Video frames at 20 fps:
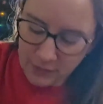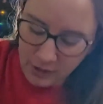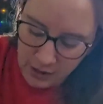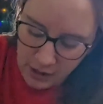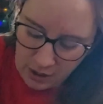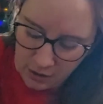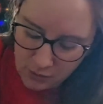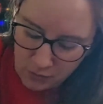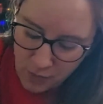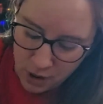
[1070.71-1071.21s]

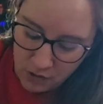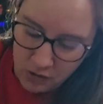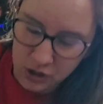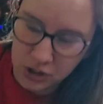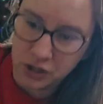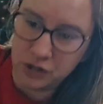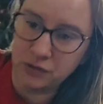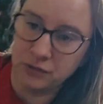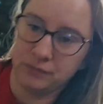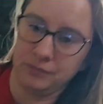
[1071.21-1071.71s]
Here, why don't
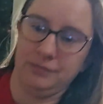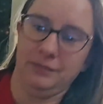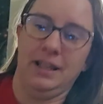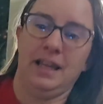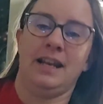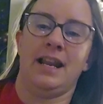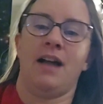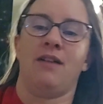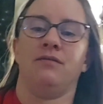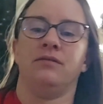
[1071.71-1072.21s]
you
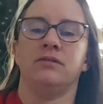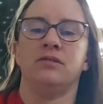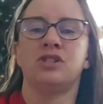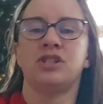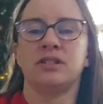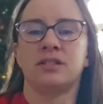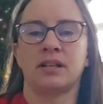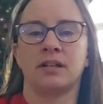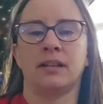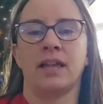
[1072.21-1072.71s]
lay down?
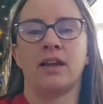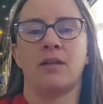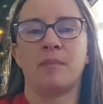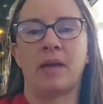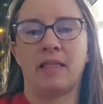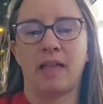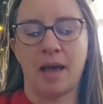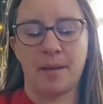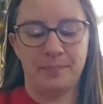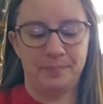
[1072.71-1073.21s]
She's gonna lay on my
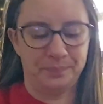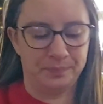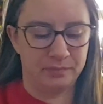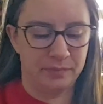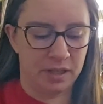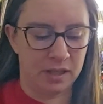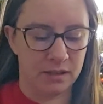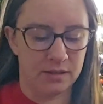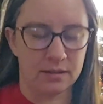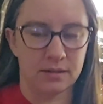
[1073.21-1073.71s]
lap
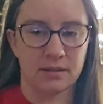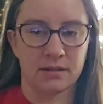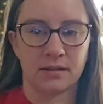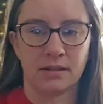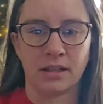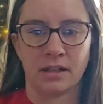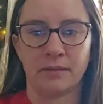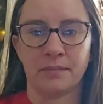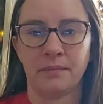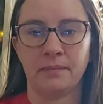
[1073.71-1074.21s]
because
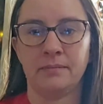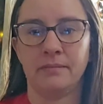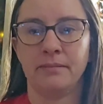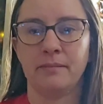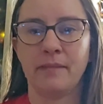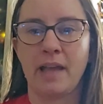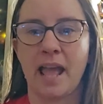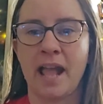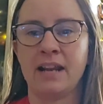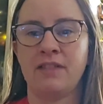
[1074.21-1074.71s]
the
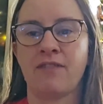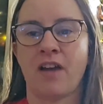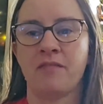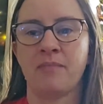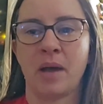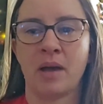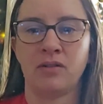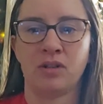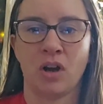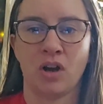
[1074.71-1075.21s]

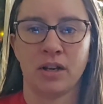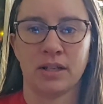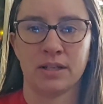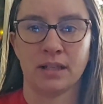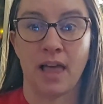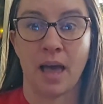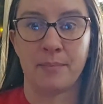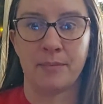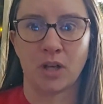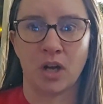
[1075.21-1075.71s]
85-pound dog is a
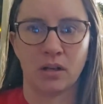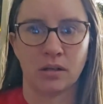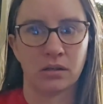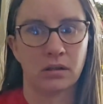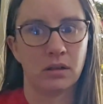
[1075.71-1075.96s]
lap dog.